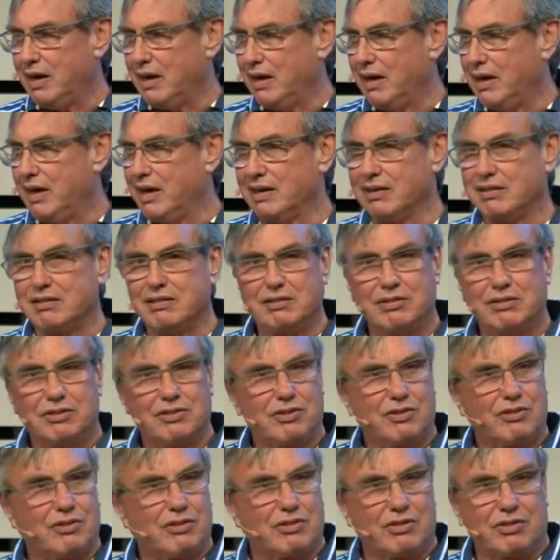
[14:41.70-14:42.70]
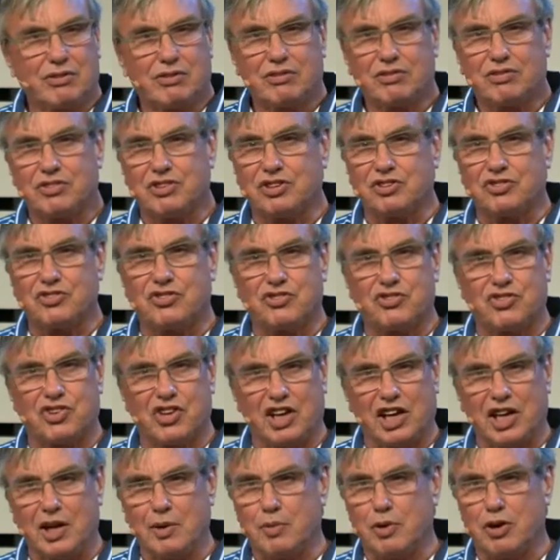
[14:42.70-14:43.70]
And to
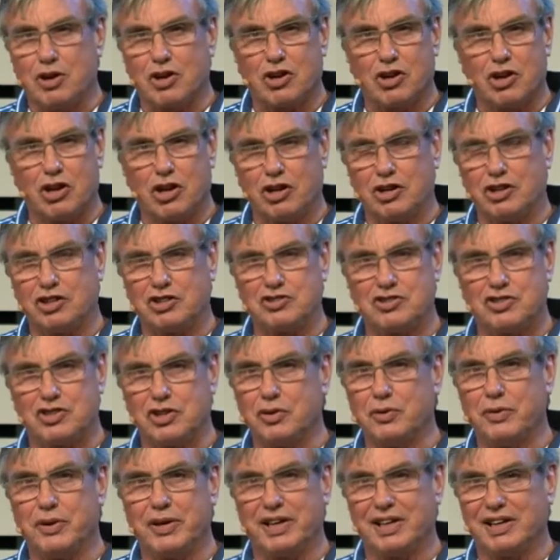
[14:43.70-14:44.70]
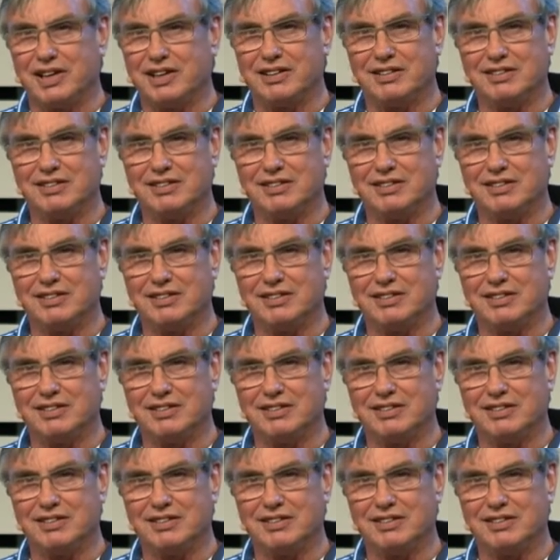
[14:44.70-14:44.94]
see what God is doing,